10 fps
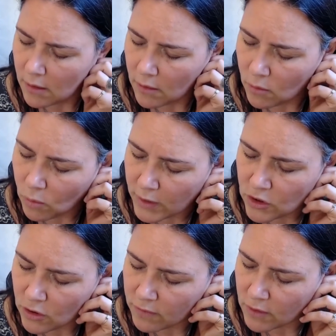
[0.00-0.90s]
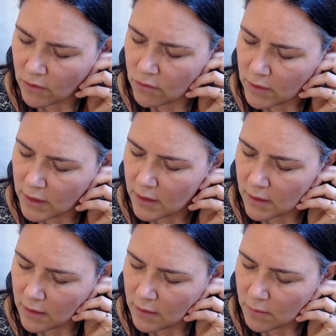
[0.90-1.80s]
which of the three
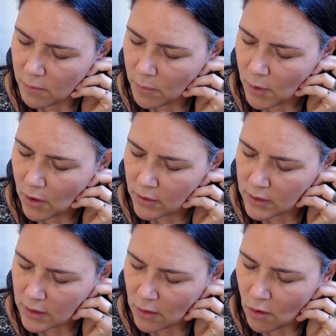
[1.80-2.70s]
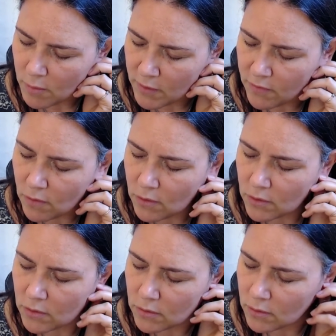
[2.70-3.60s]
paths that are before
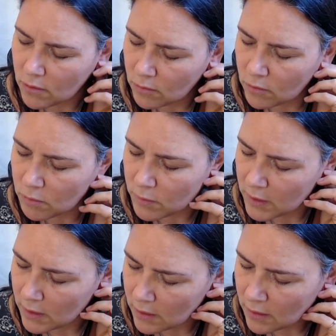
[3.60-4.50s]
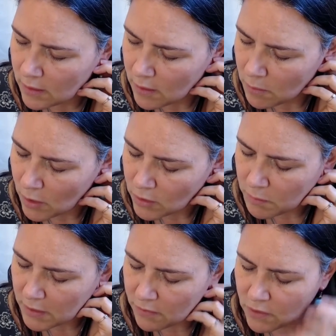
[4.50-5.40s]
you would be most
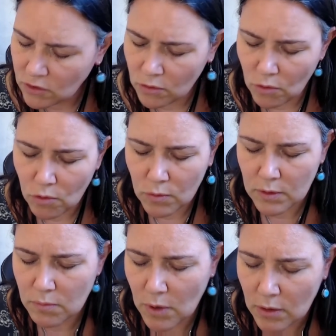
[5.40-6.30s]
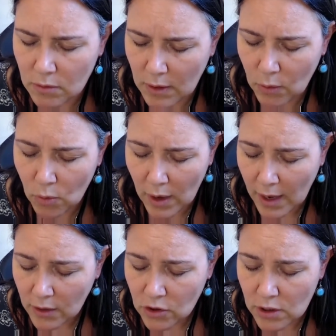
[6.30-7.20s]
beneficial or
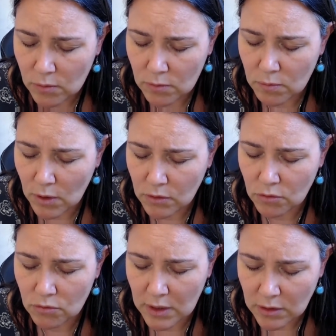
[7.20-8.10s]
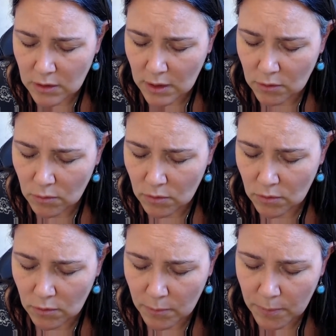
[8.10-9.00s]
actually would most resonate with
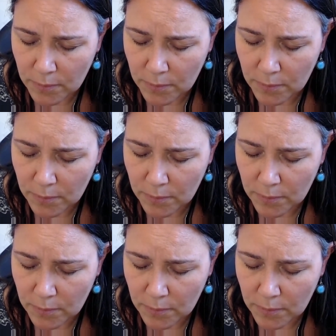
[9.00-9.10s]
you.